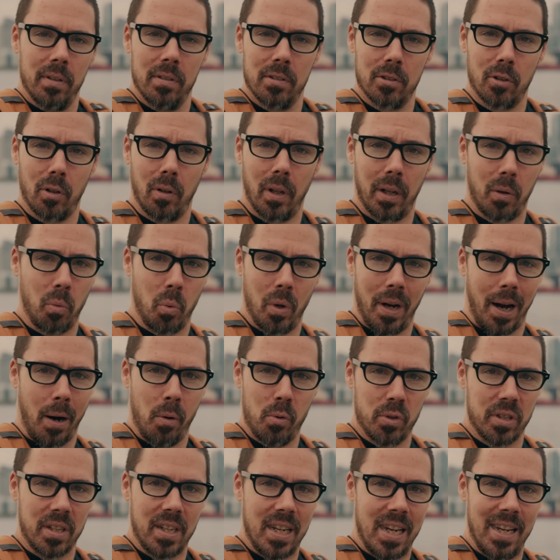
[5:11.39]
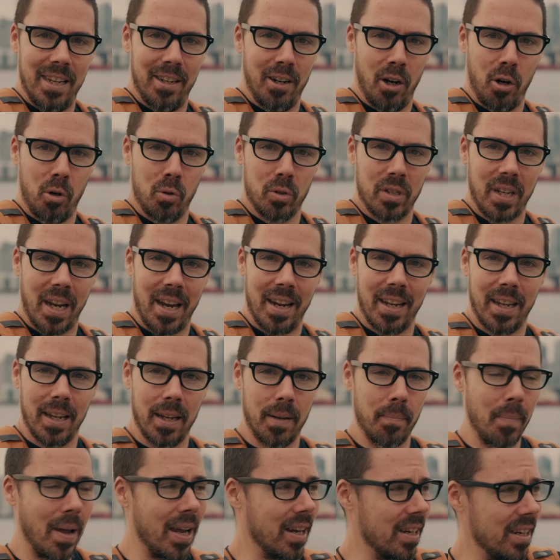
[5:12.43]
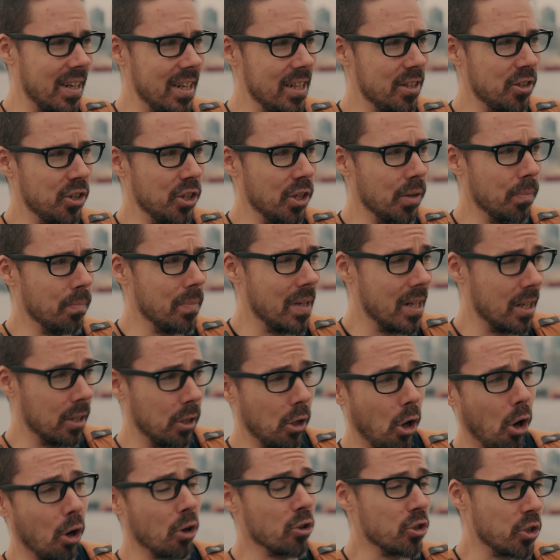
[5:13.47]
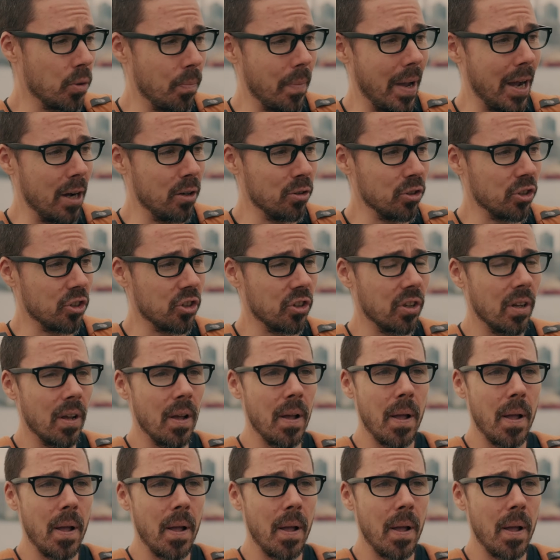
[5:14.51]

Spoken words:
So like when I was keto taking magnesium in large amounts,